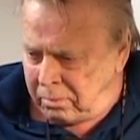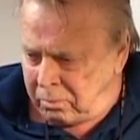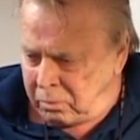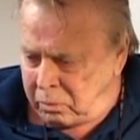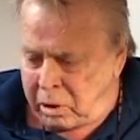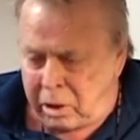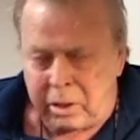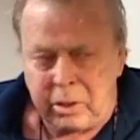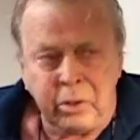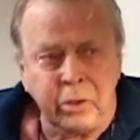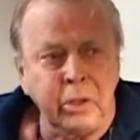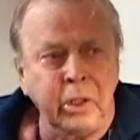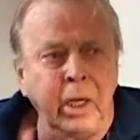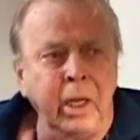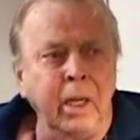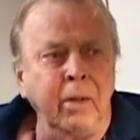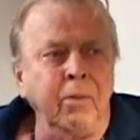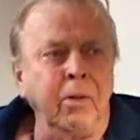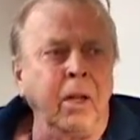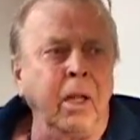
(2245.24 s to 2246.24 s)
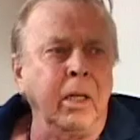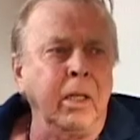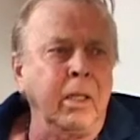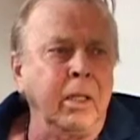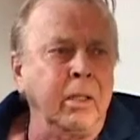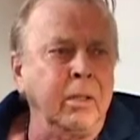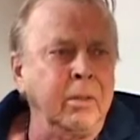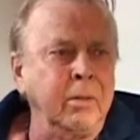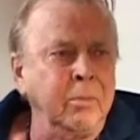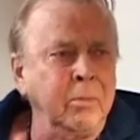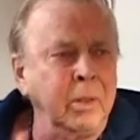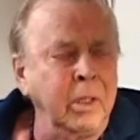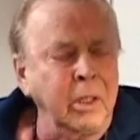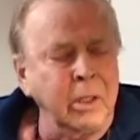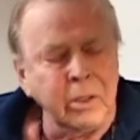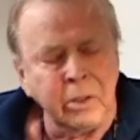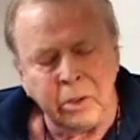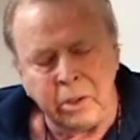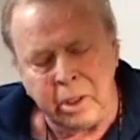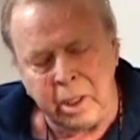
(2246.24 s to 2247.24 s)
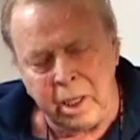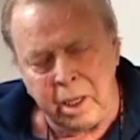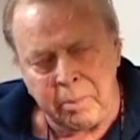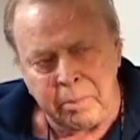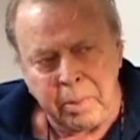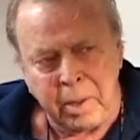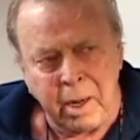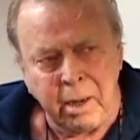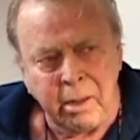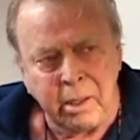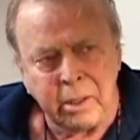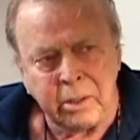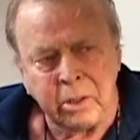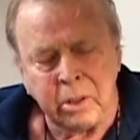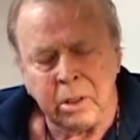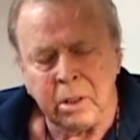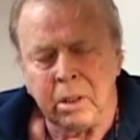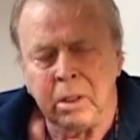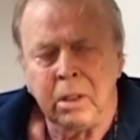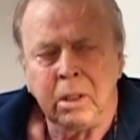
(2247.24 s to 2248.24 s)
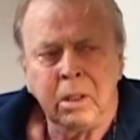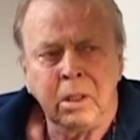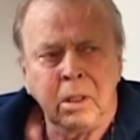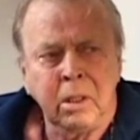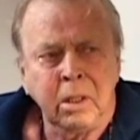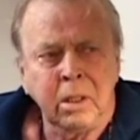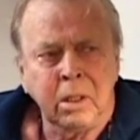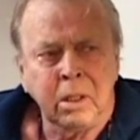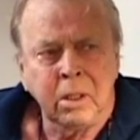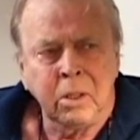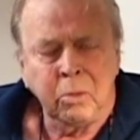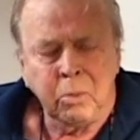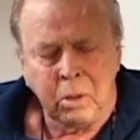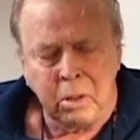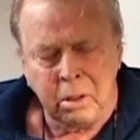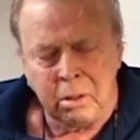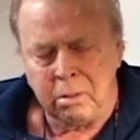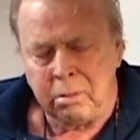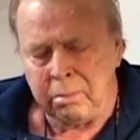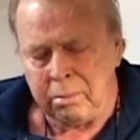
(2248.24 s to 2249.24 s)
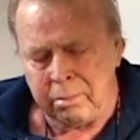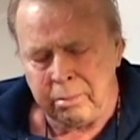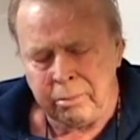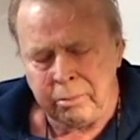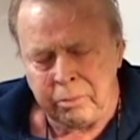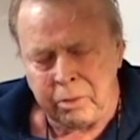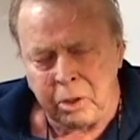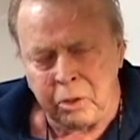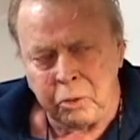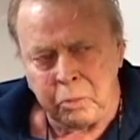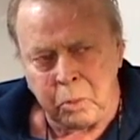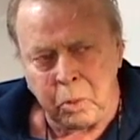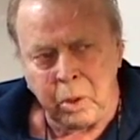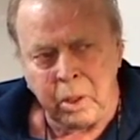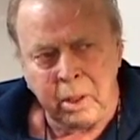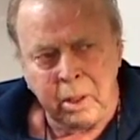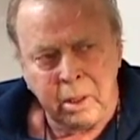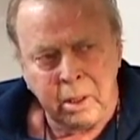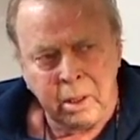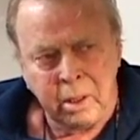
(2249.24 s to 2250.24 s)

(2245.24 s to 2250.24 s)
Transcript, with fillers: we aren't the city of London. We aren't the mm -hmm. city of Paris. We're Fells Point.